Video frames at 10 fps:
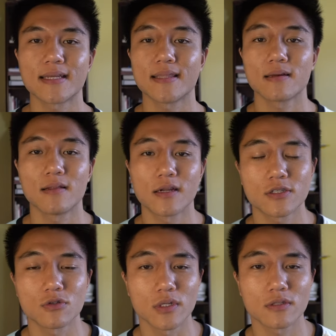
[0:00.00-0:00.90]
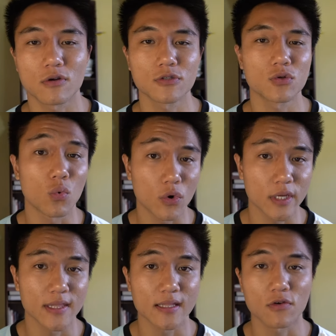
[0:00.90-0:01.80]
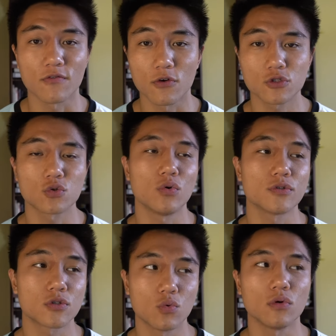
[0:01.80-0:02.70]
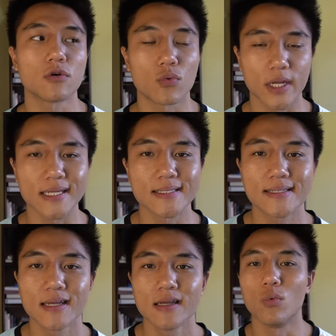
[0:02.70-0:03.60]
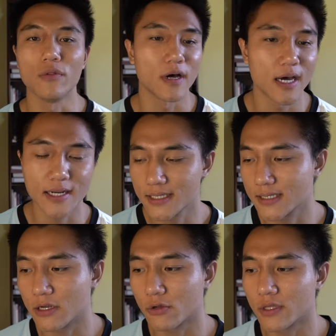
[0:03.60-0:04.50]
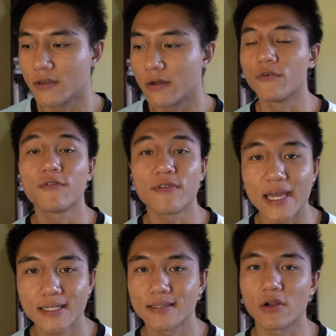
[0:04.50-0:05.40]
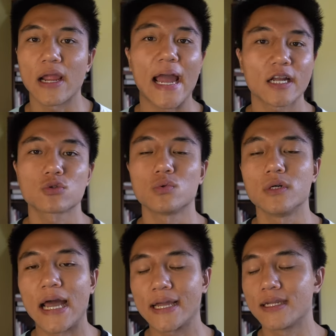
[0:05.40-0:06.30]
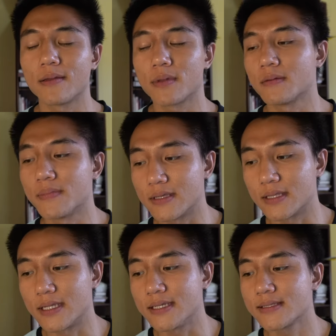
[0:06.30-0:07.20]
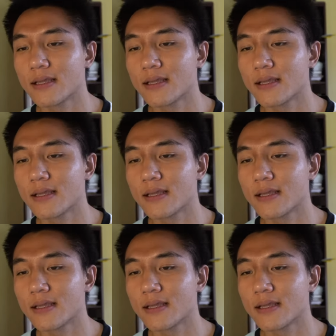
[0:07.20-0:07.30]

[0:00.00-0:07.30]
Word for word: I think a lot of students are also worried that their virtual school grades will not necessarily reflect their actual academic abilities.